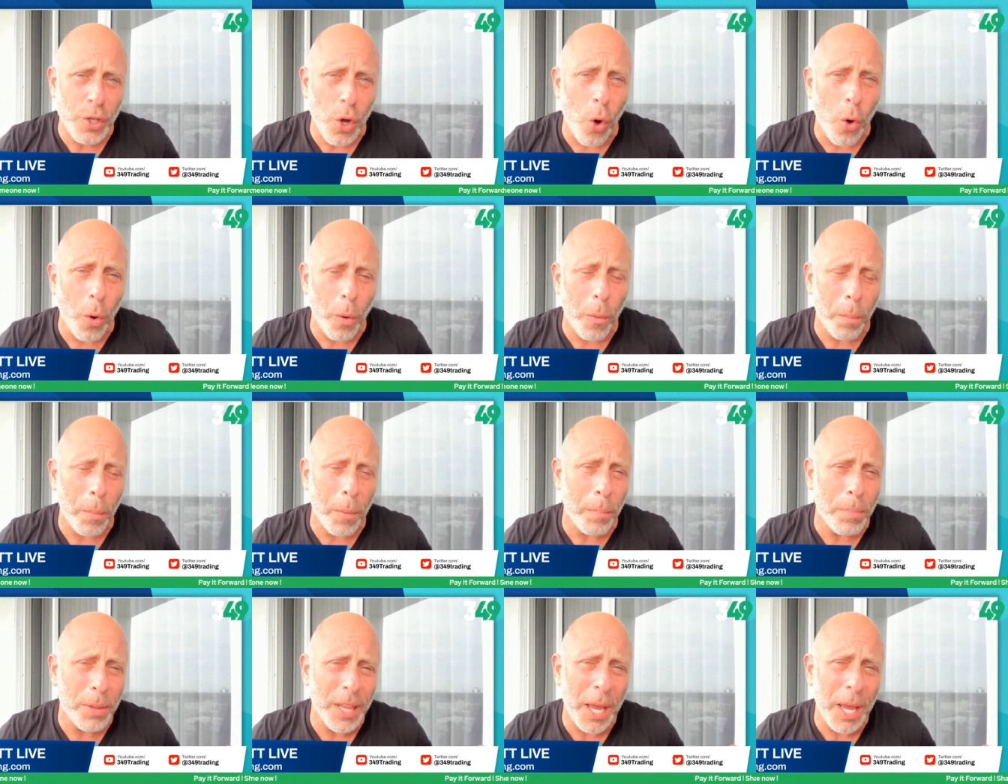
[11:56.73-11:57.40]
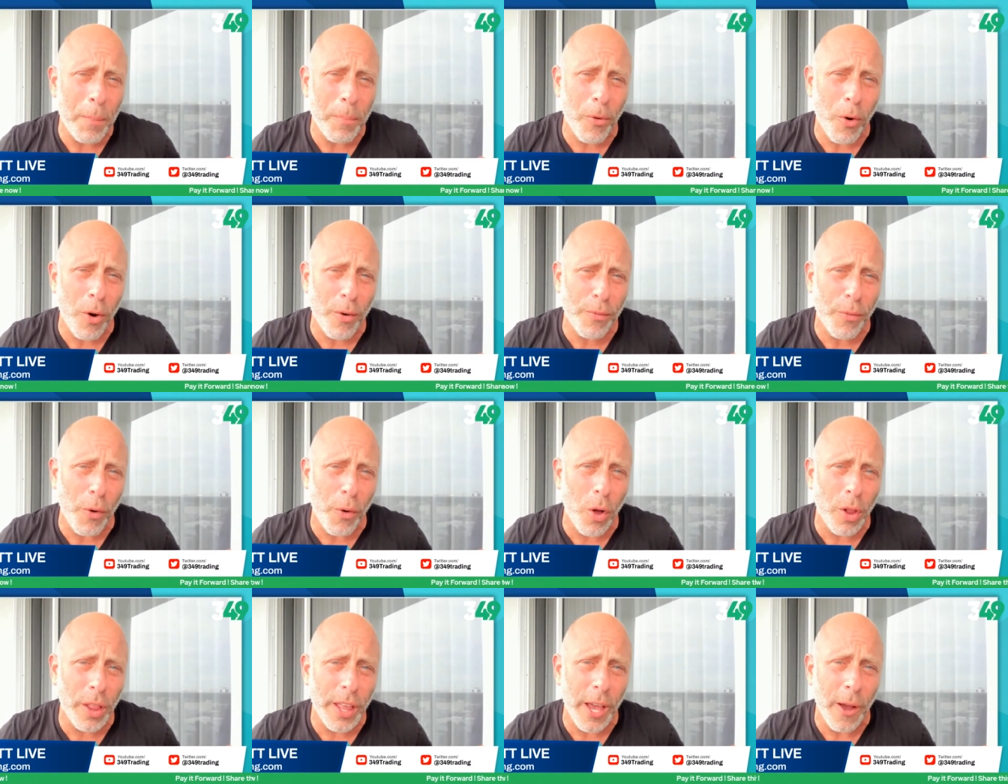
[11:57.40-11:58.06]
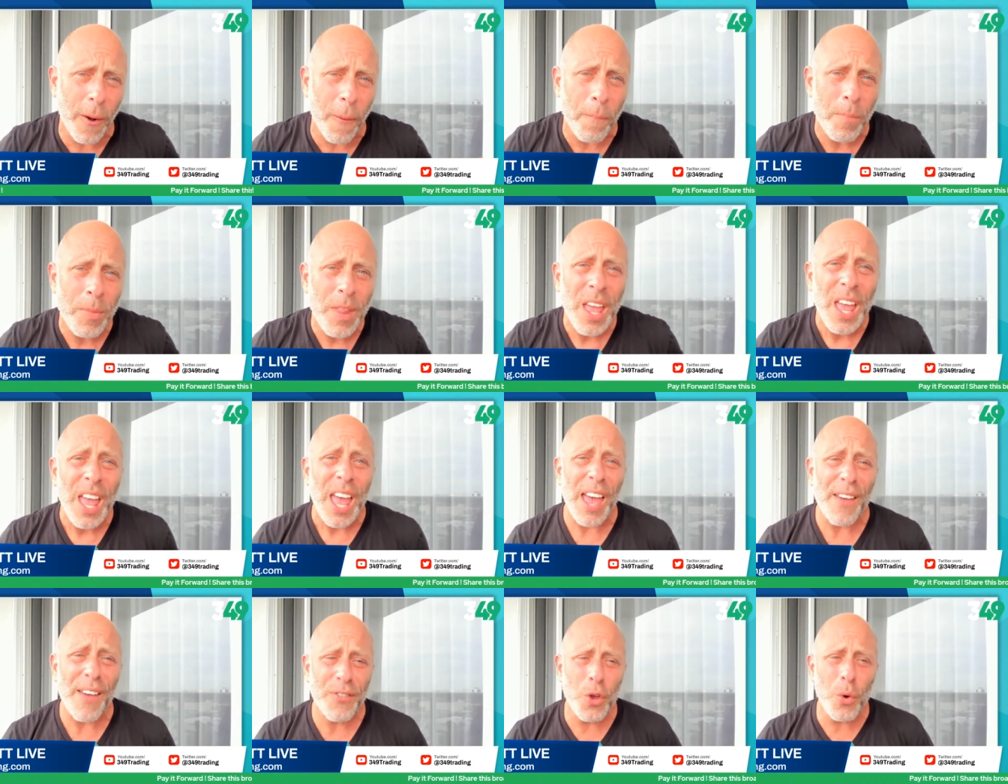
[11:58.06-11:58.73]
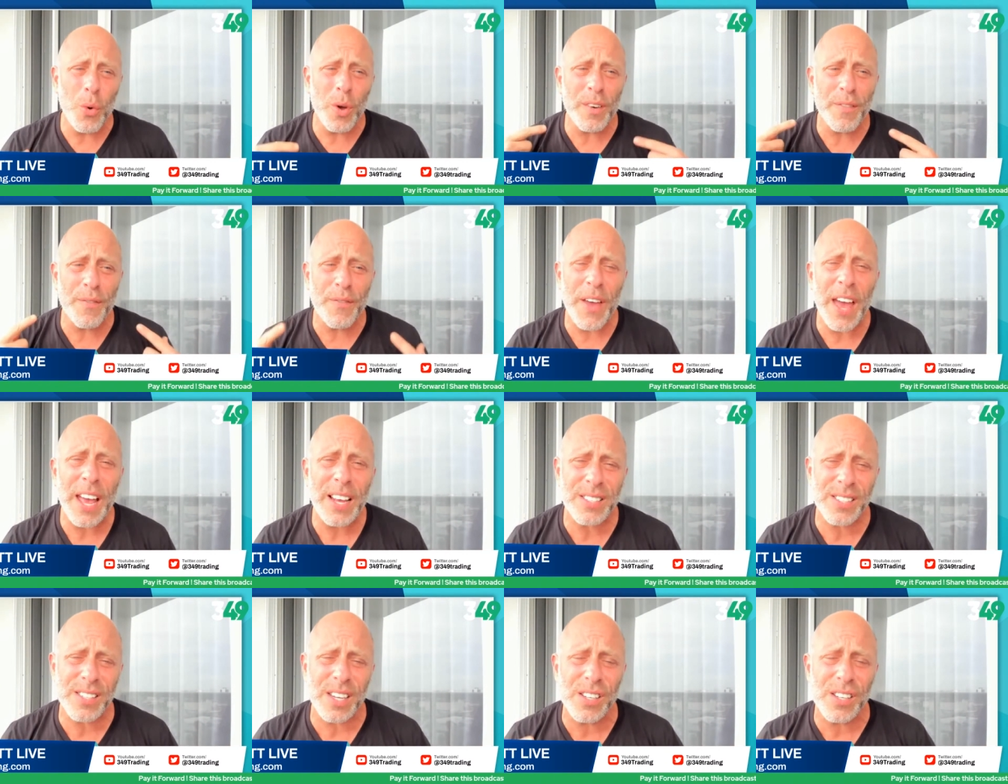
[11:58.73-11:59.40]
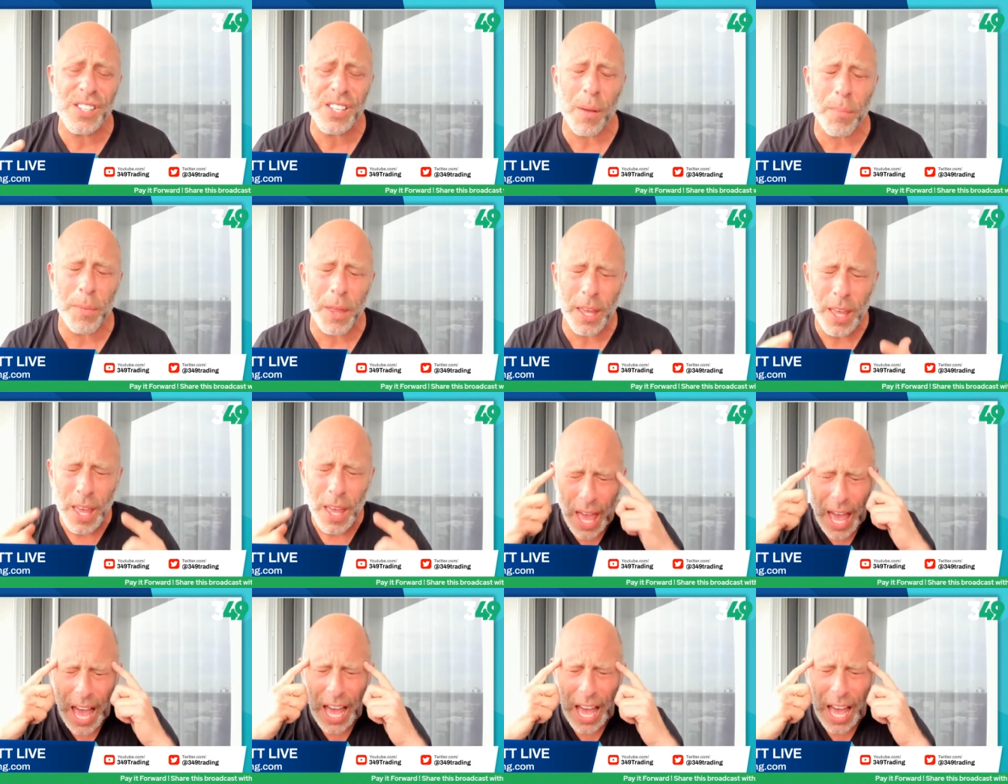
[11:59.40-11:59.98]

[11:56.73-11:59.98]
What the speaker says: total complete portfolio. If you invest in something